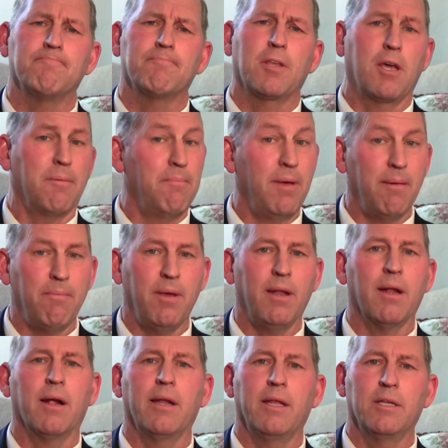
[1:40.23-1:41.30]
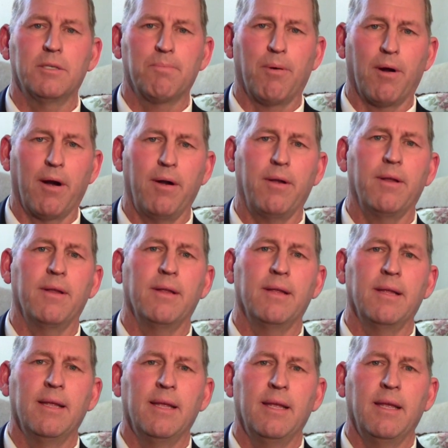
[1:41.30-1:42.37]
commitment on his part.
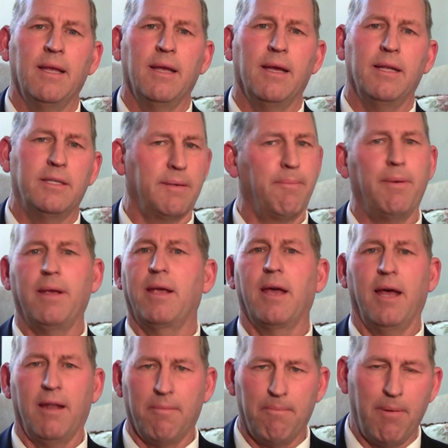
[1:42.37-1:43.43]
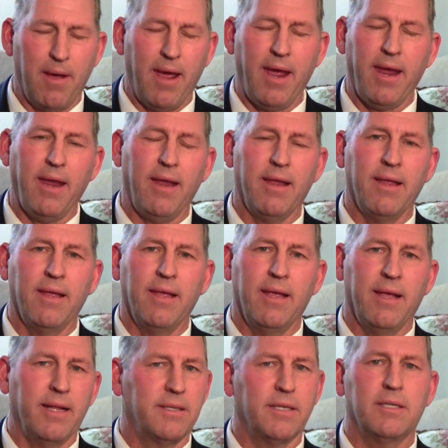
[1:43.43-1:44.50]
It's a big cut in pay.
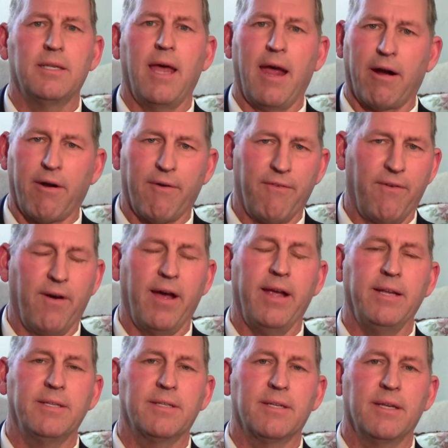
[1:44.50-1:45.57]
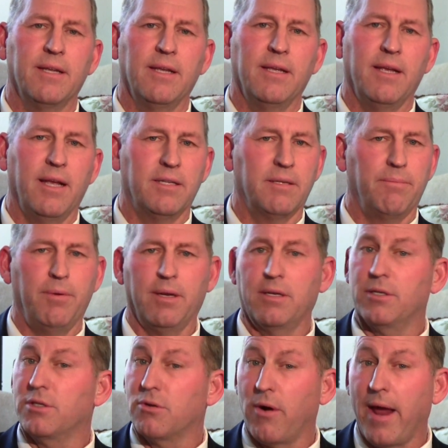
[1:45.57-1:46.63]
It's a sacrifice. It's a big
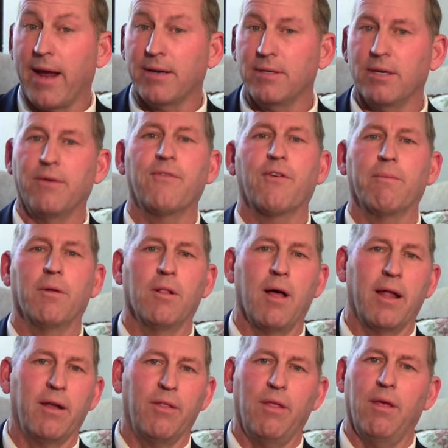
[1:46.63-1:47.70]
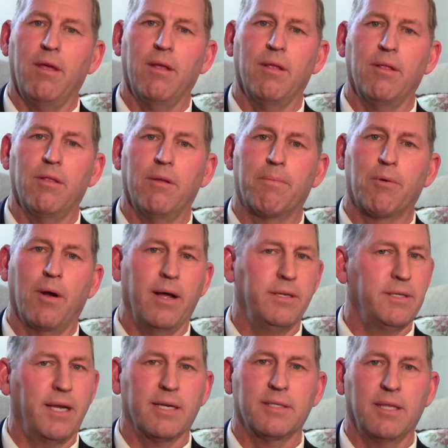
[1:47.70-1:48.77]
distraction from a lot of the
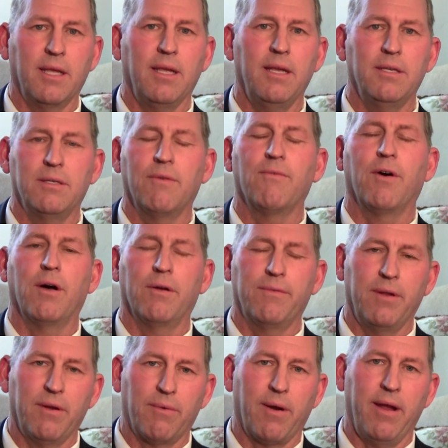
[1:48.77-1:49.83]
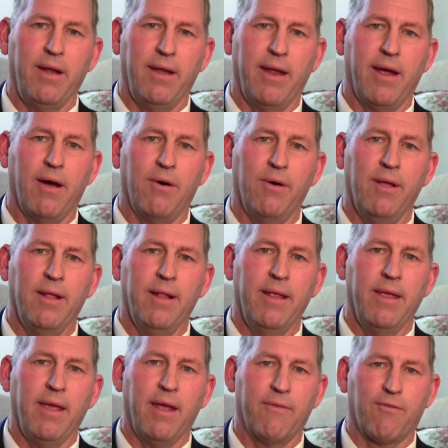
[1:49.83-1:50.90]
projects that he's involved in right now.
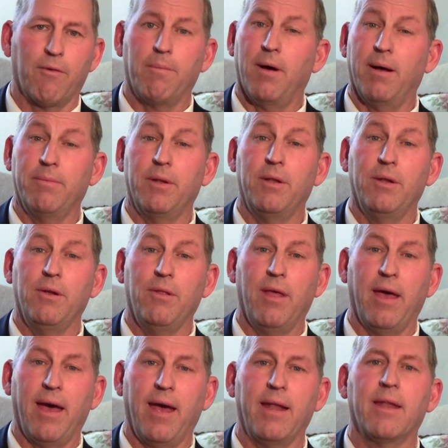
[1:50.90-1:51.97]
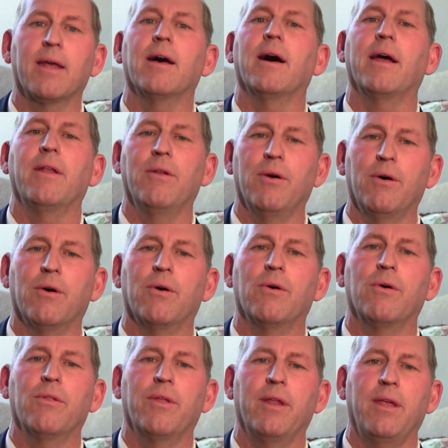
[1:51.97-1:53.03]
And for Bob to do that, I
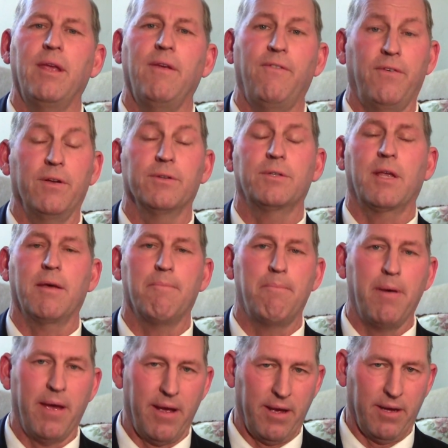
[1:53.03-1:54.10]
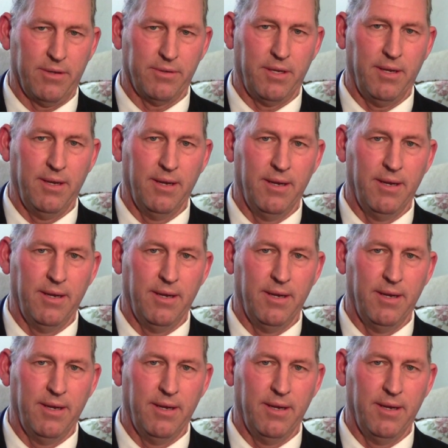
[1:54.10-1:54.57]
know that he feels compelled